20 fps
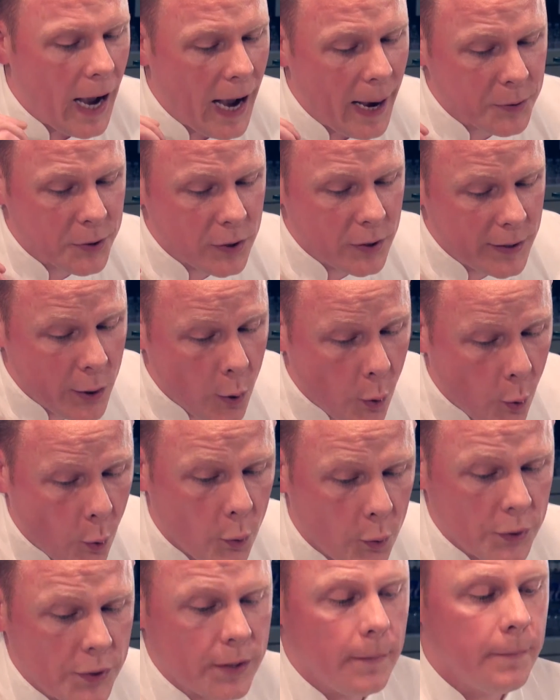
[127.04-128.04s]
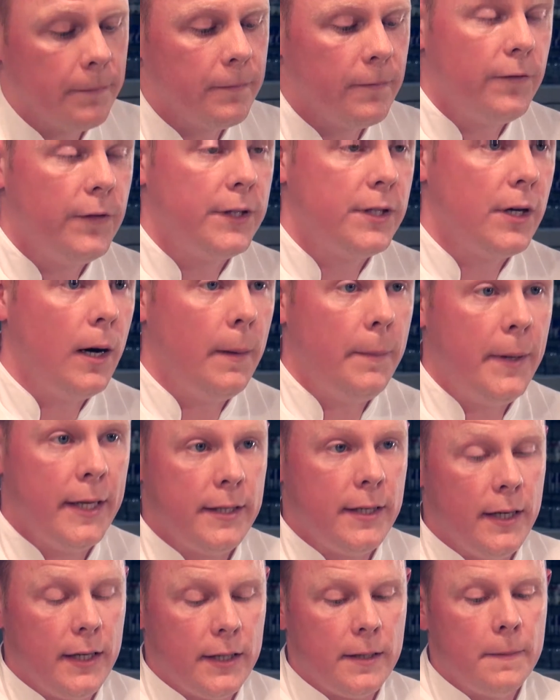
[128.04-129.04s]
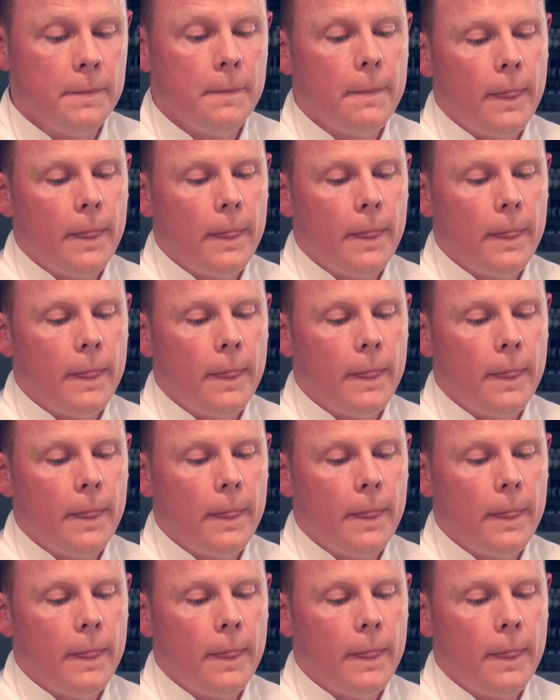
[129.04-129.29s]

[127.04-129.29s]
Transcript: Absolutely awesome for diabetics.